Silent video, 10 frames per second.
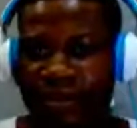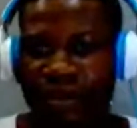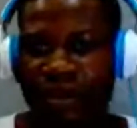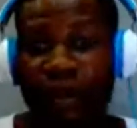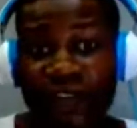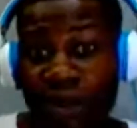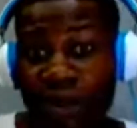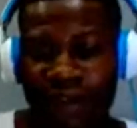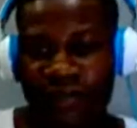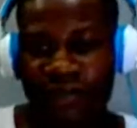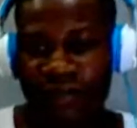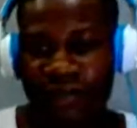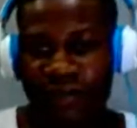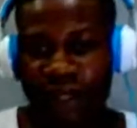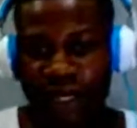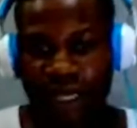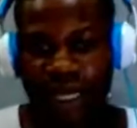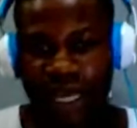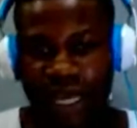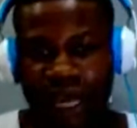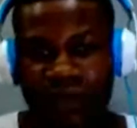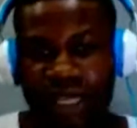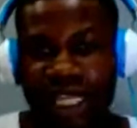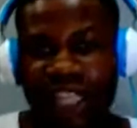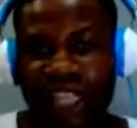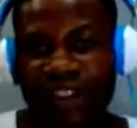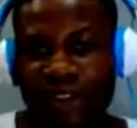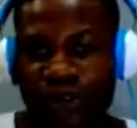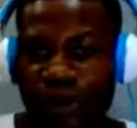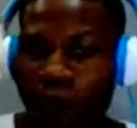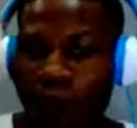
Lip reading: your fit in relation to others.